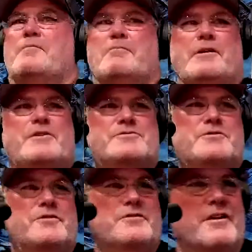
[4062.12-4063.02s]
But here's the
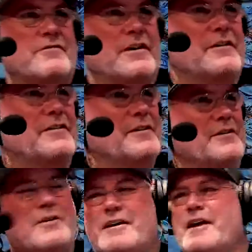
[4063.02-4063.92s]
truth of it.
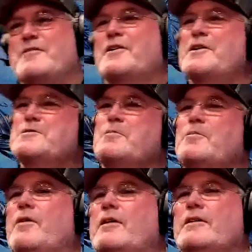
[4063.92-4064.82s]
You can have a customer
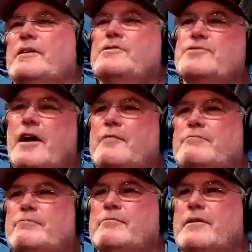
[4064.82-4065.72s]
walk in this shop
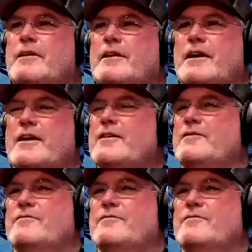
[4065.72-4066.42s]
and